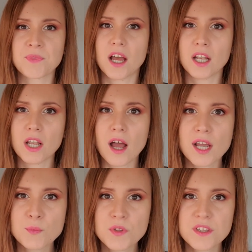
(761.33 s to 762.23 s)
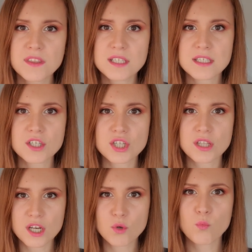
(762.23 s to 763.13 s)
Align with the decision
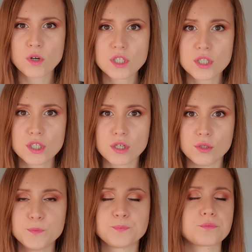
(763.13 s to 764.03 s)
that you want to do.